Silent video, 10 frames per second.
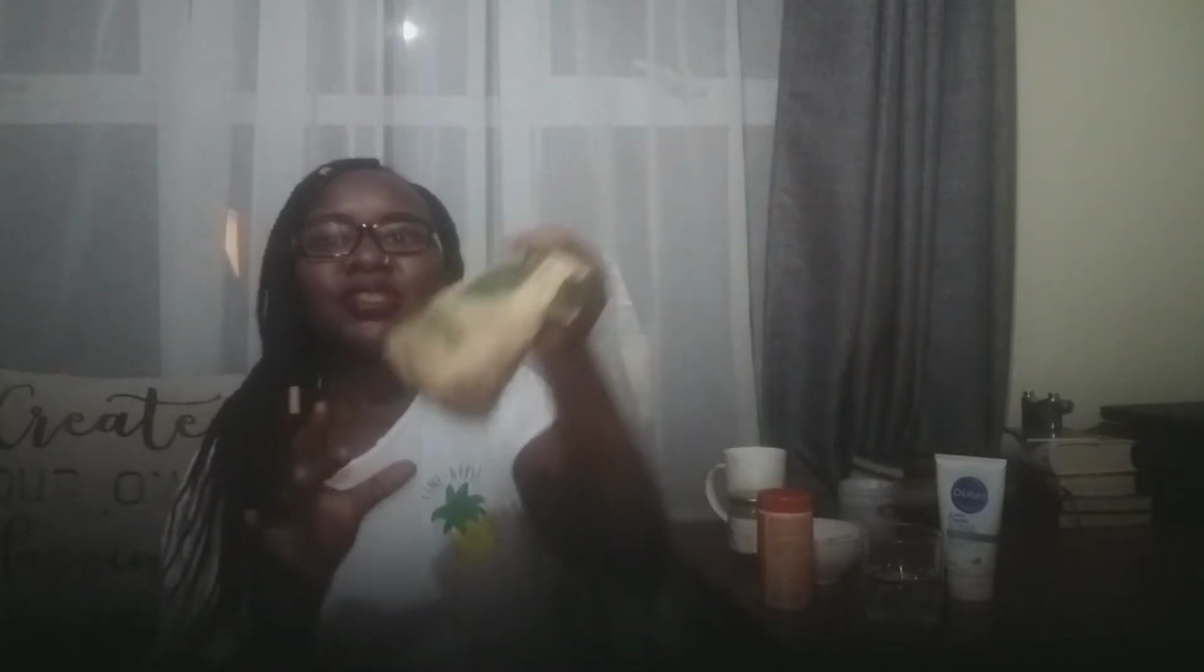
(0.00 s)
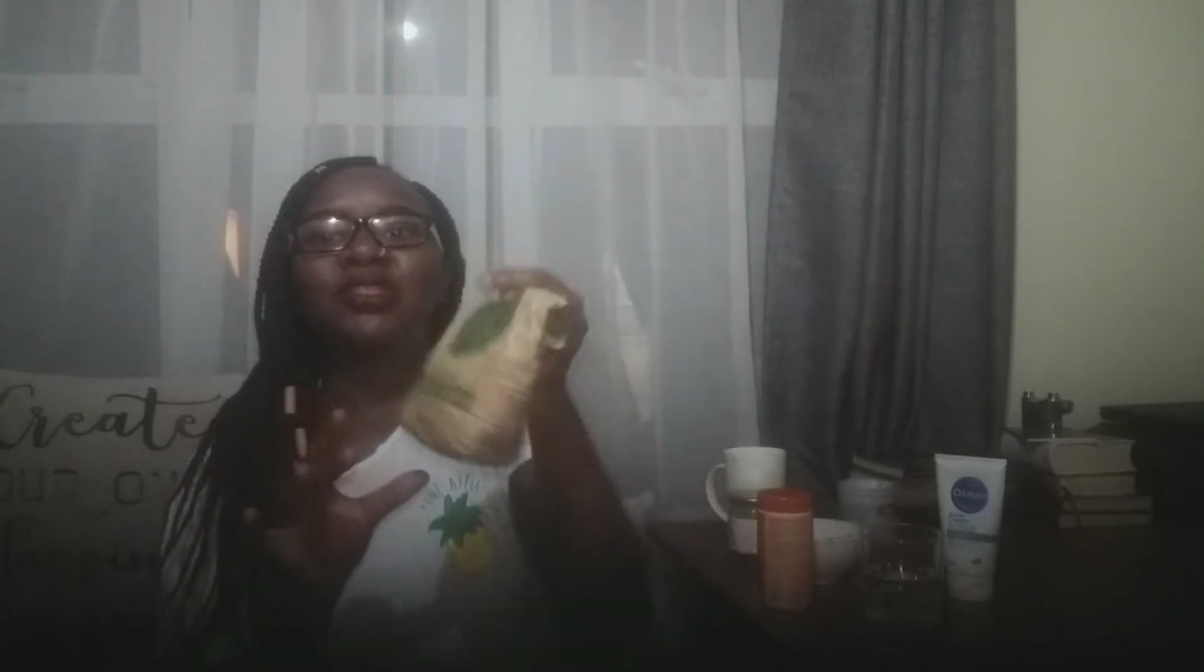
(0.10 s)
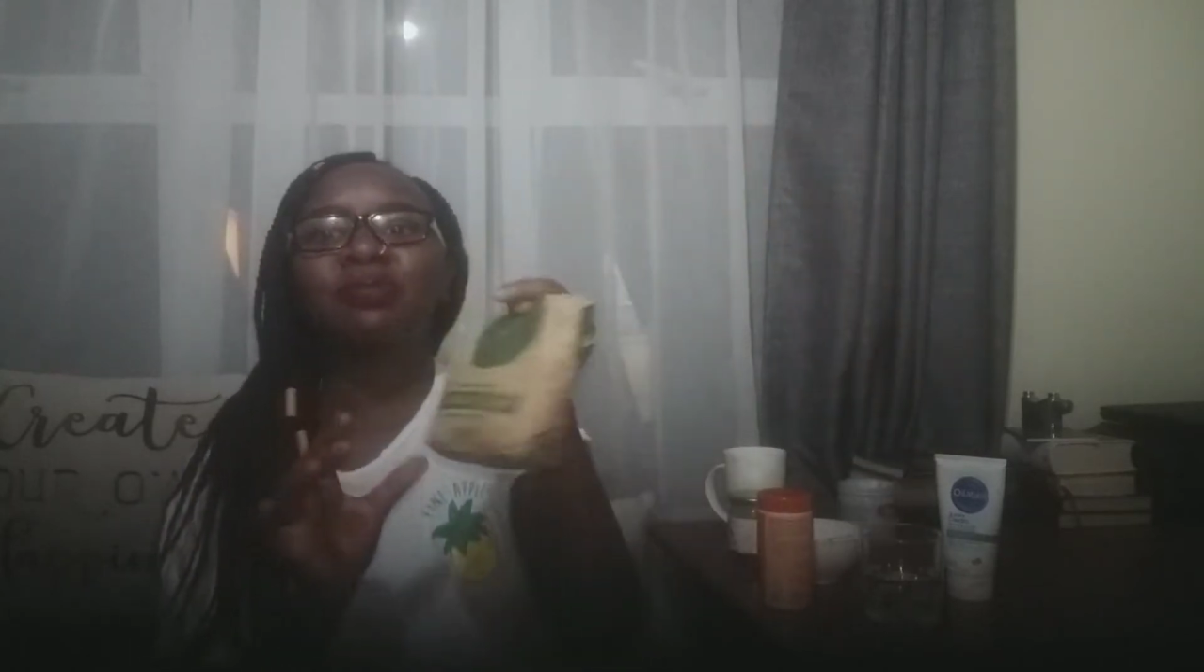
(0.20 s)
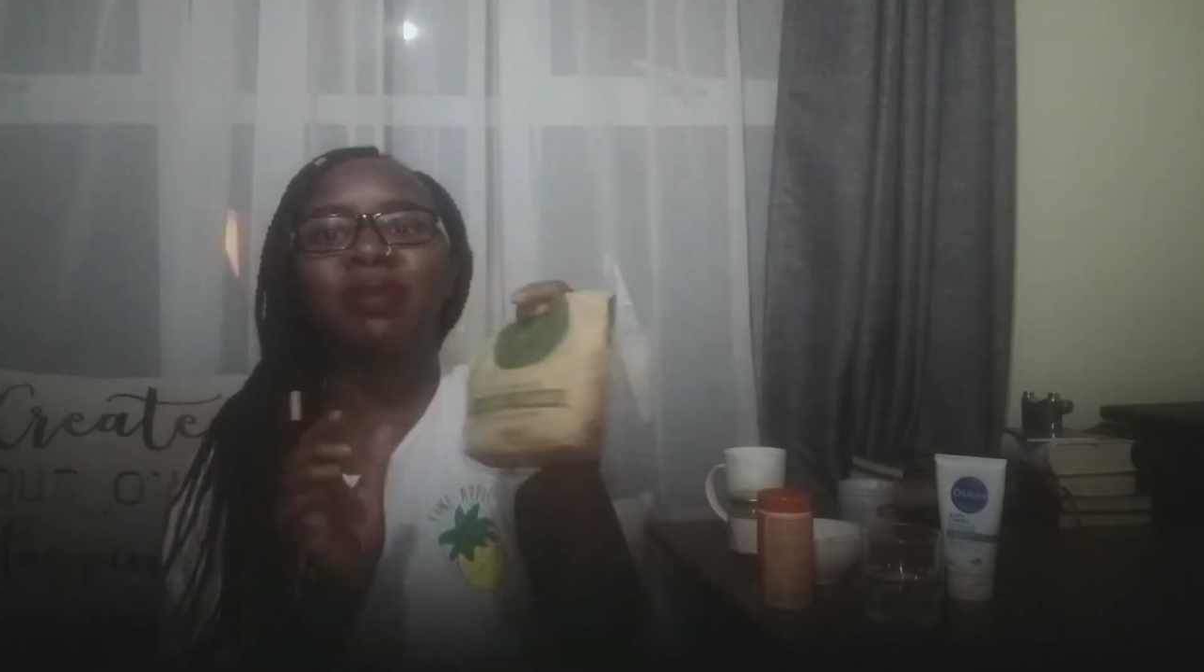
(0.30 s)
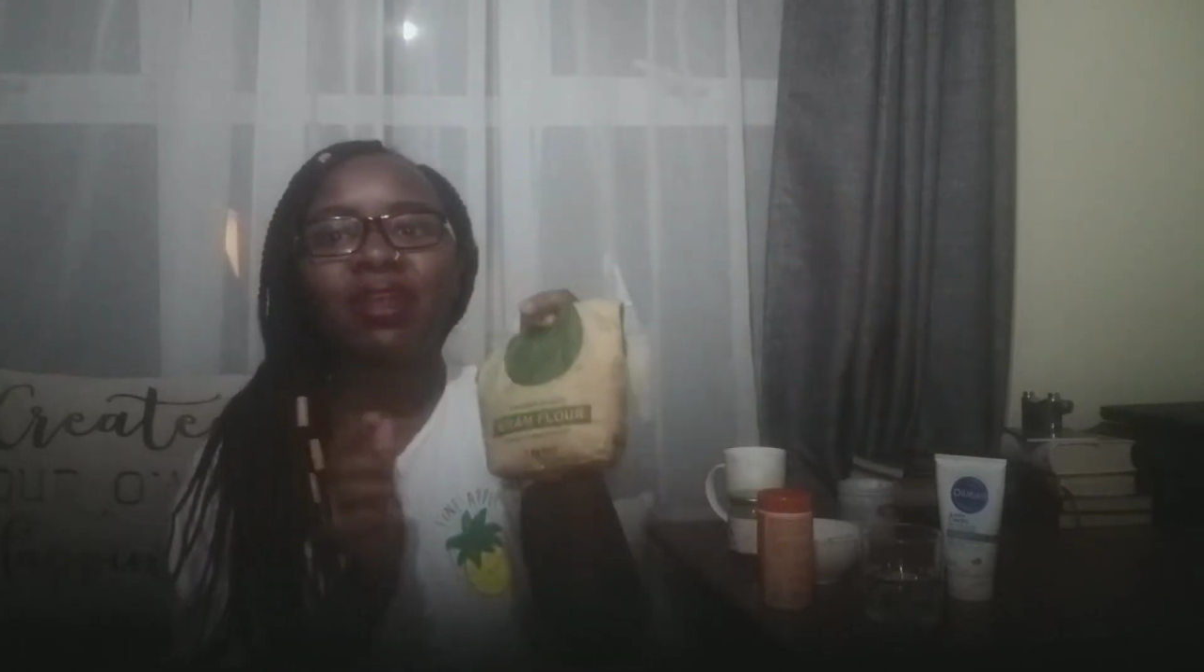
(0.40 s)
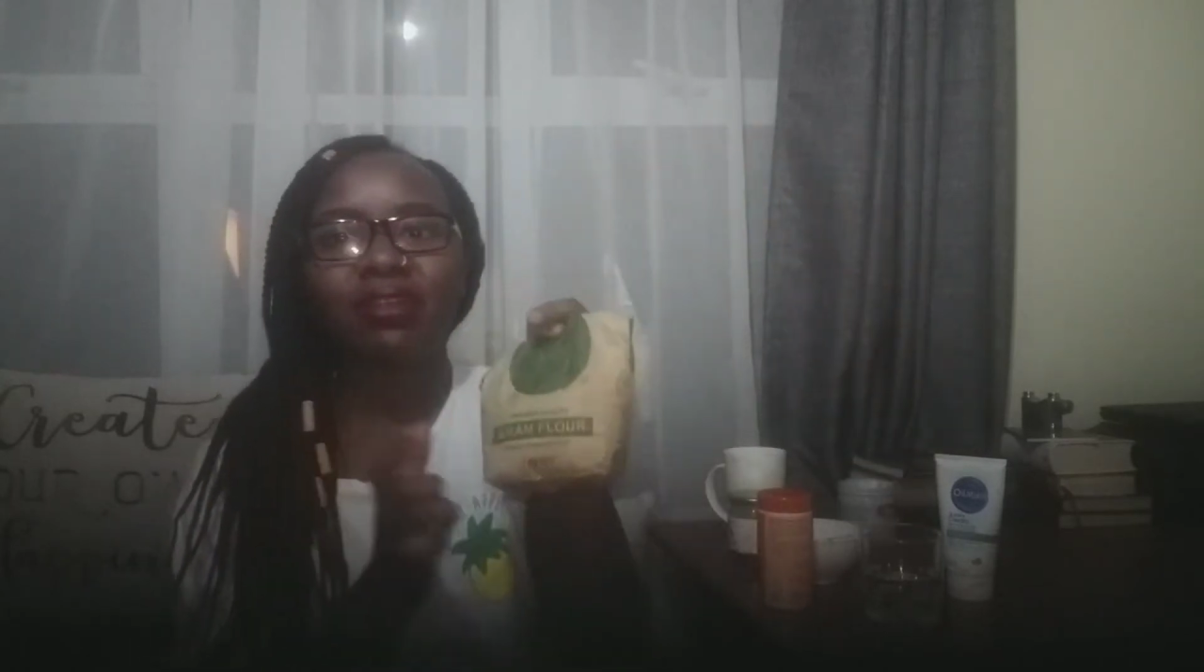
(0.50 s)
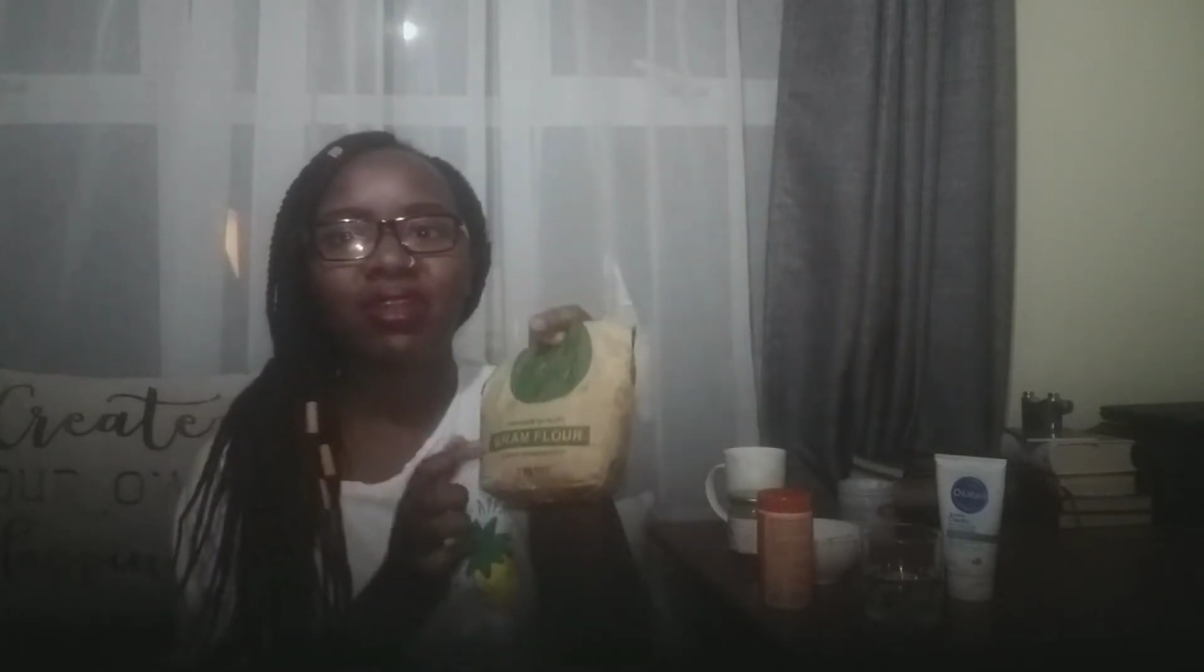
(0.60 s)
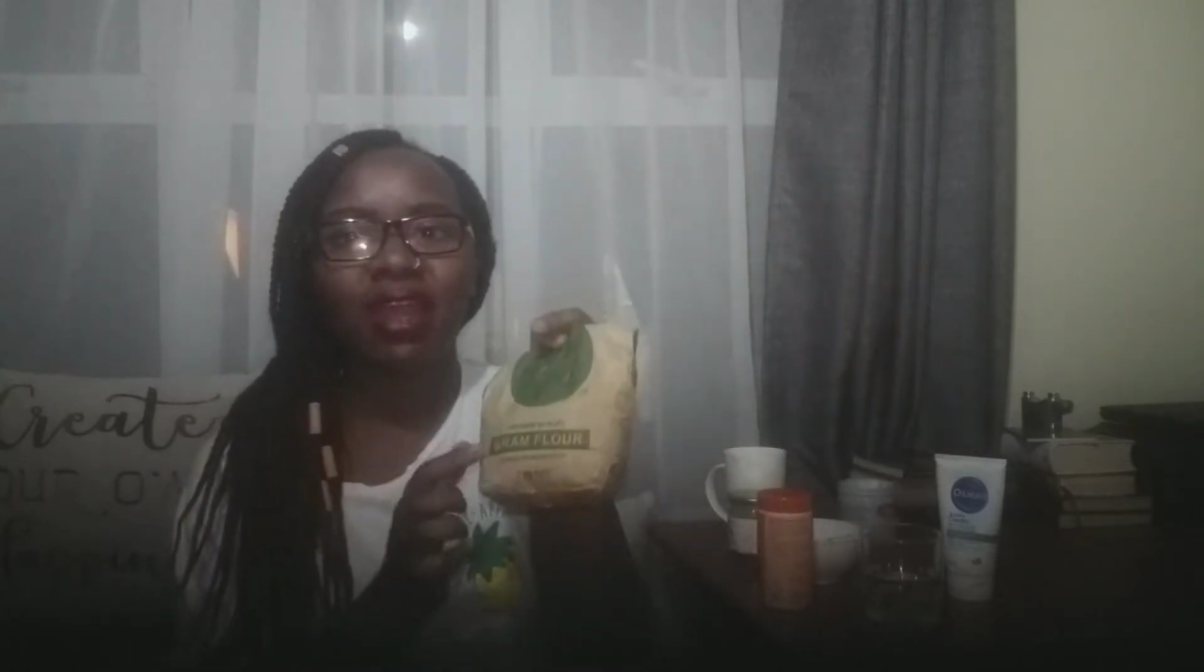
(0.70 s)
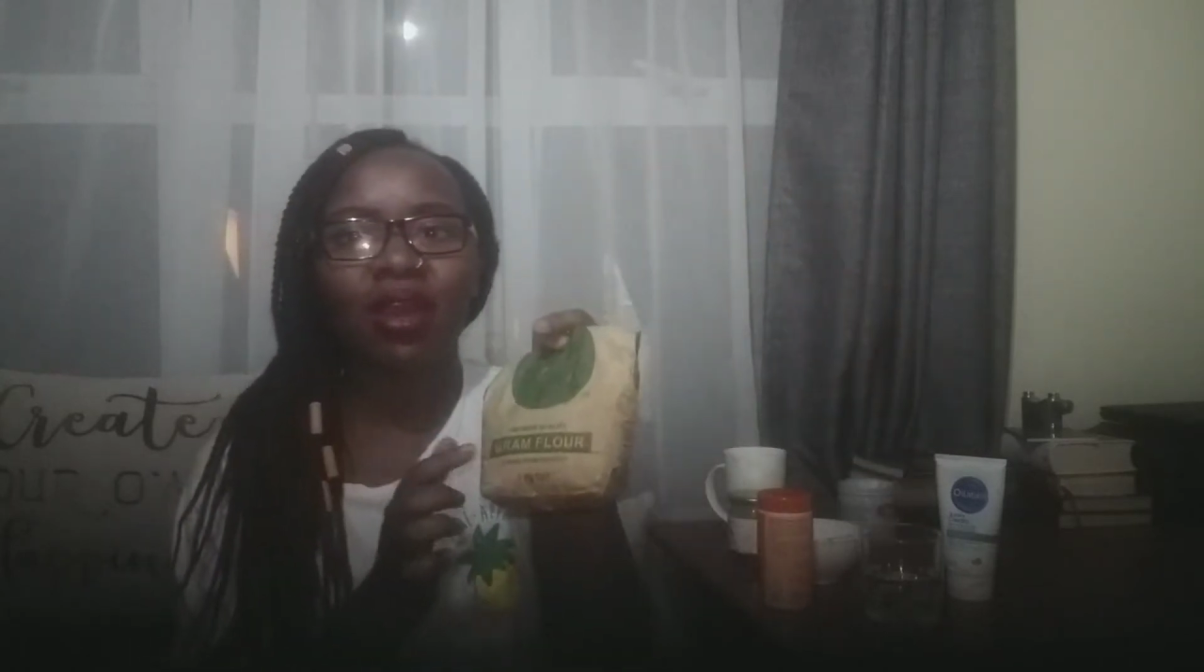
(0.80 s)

turmeric